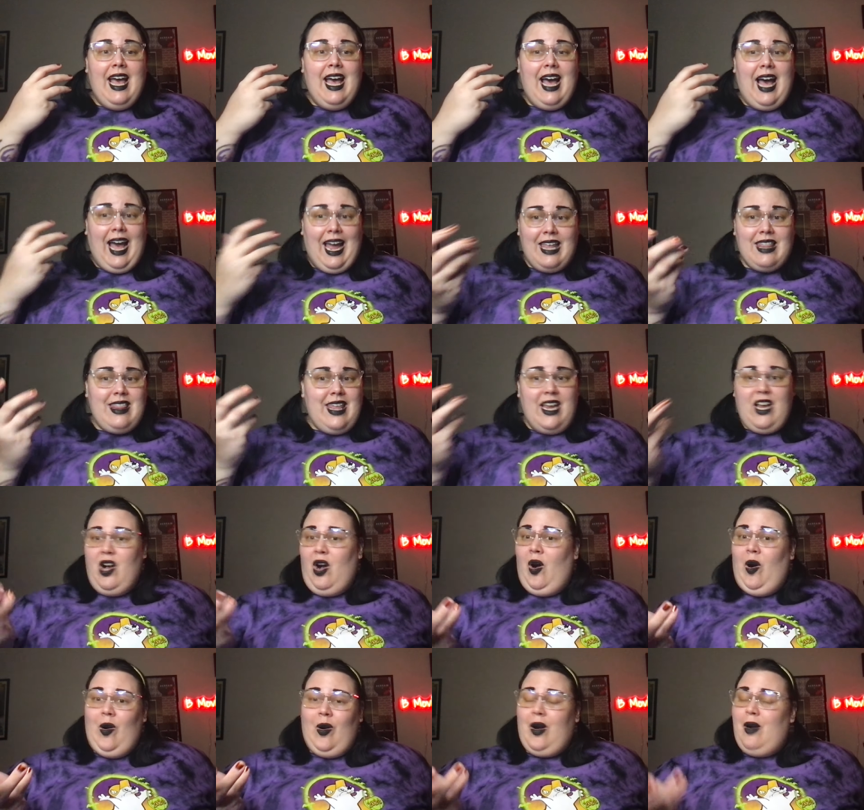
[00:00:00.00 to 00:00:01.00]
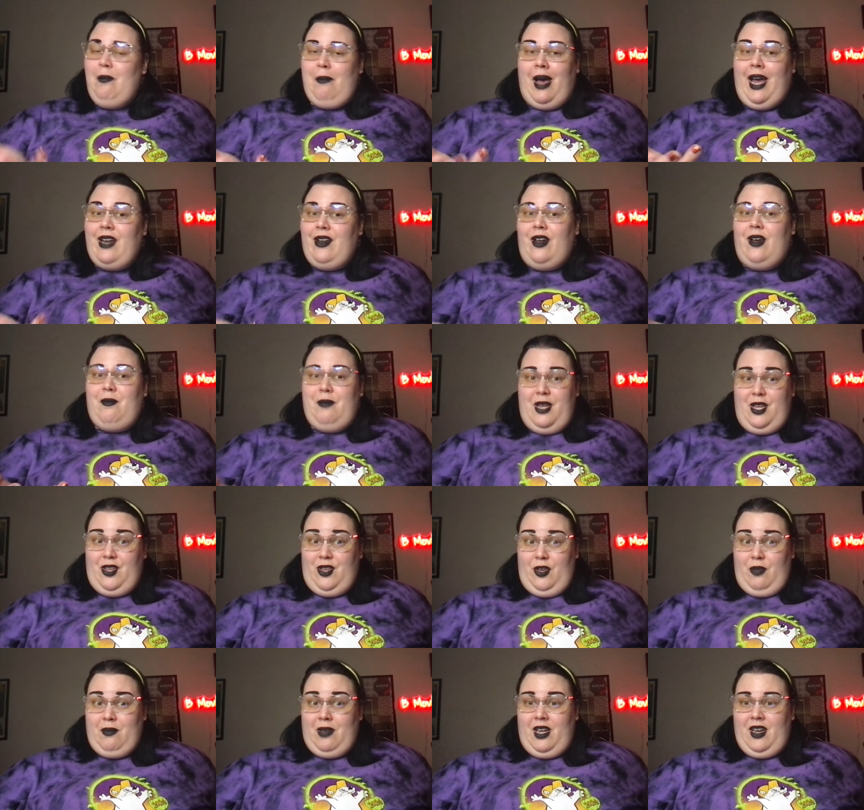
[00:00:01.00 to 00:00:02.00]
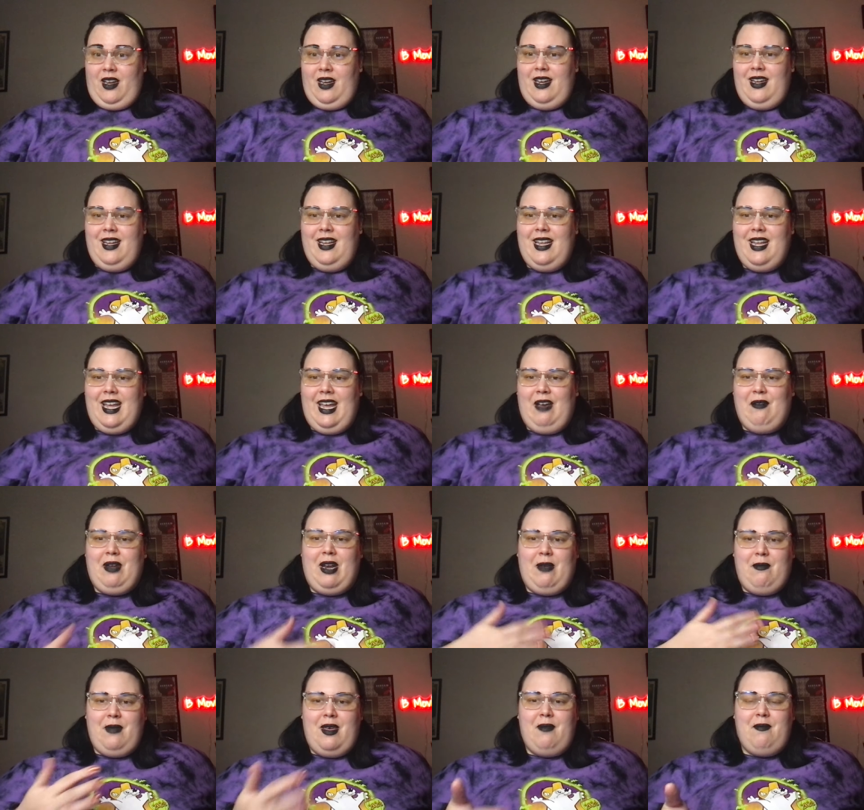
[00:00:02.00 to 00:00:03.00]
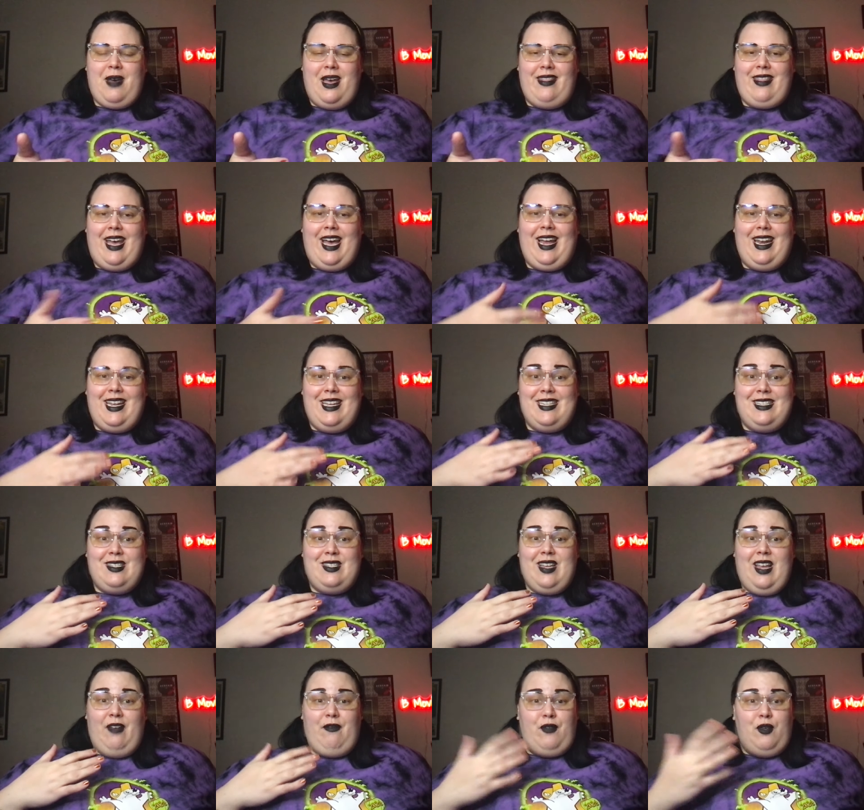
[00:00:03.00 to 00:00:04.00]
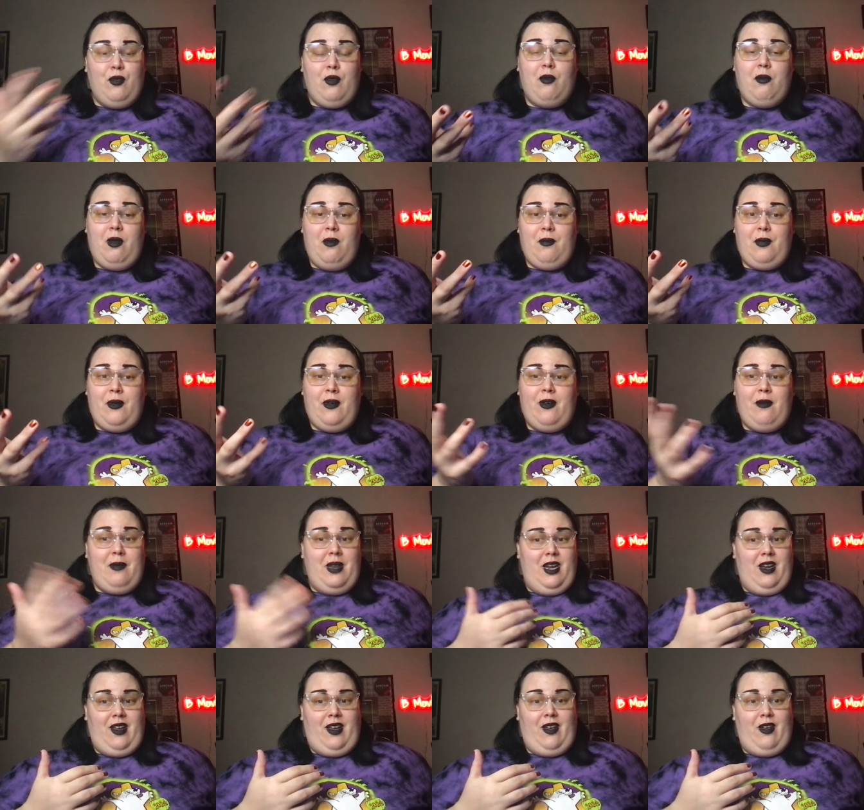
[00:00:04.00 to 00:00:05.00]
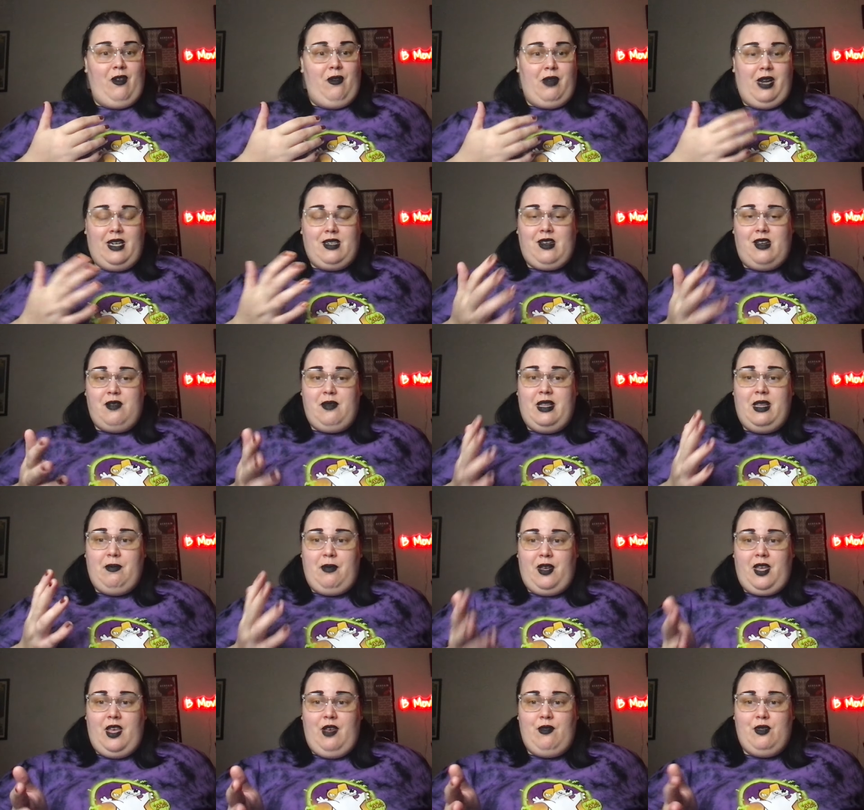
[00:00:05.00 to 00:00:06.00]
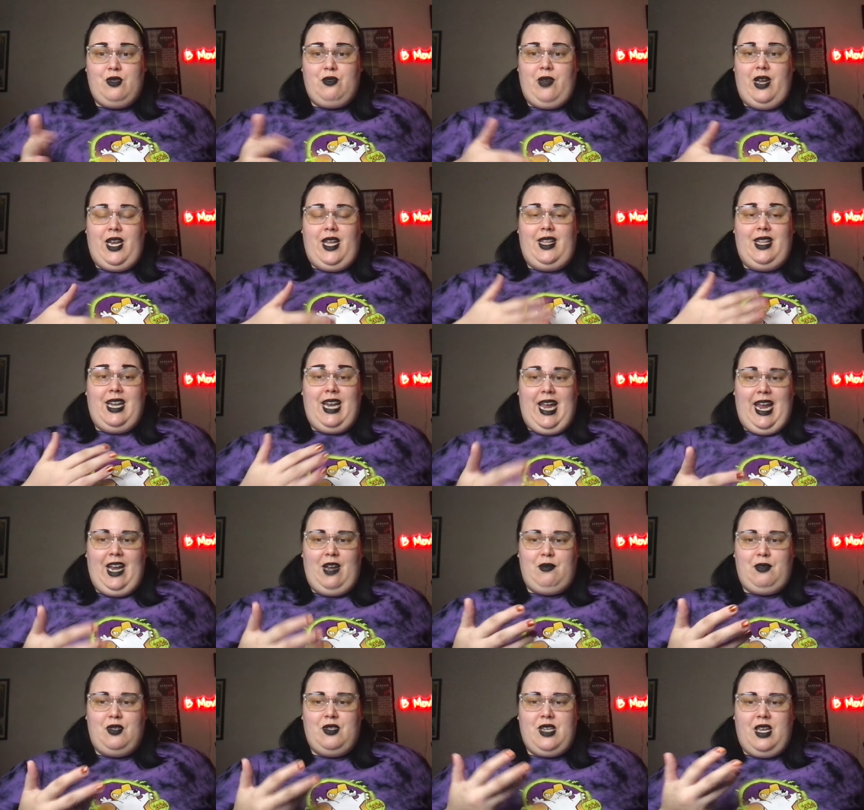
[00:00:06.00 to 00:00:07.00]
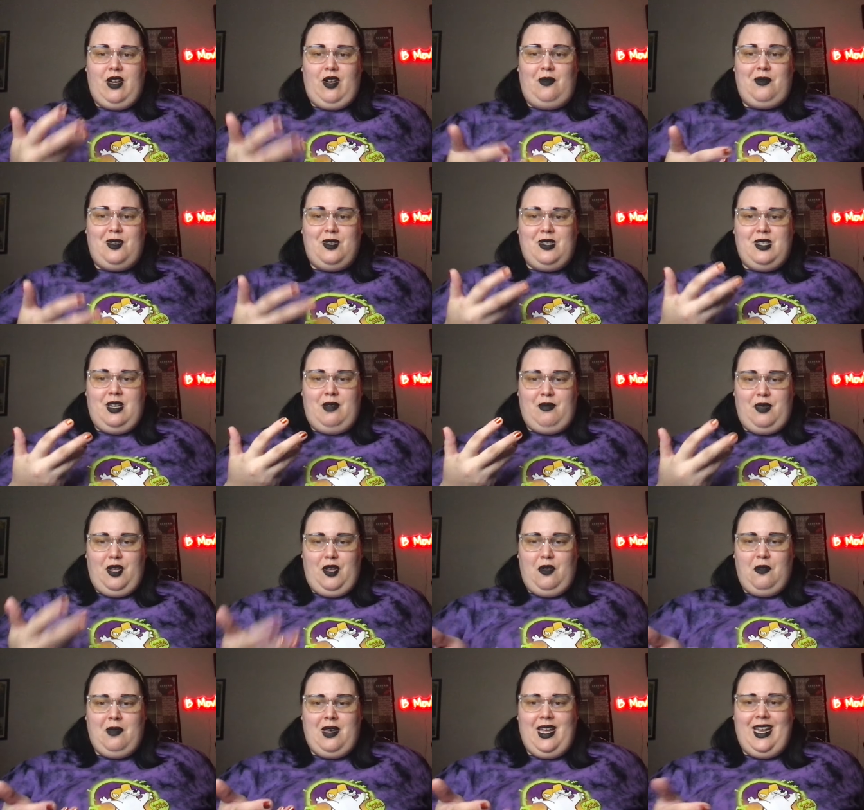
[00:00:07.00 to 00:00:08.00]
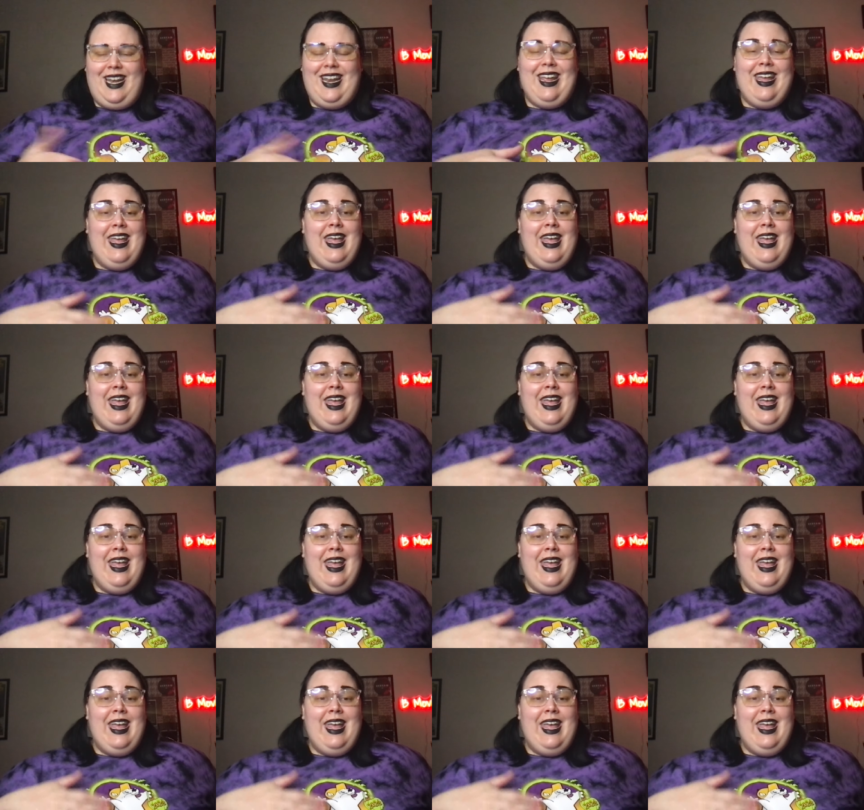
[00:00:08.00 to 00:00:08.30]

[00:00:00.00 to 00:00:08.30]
I think R might not be human. And what I mean by that is, if you remember a minute ago when I talked about the book he was reading, that animals can almost seem human,